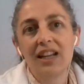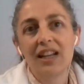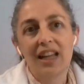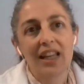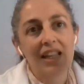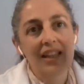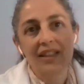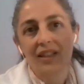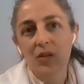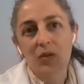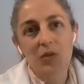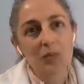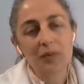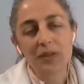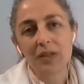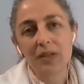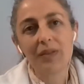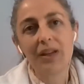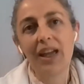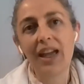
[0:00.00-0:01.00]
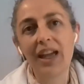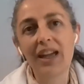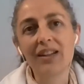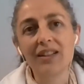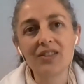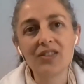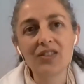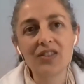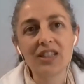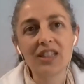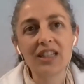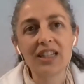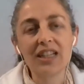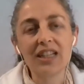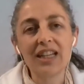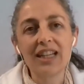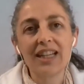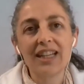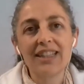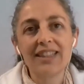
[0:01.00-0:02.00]
like the supreme energy
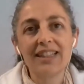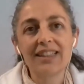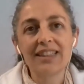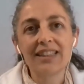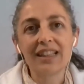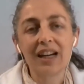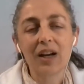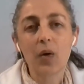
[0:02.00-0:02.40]
that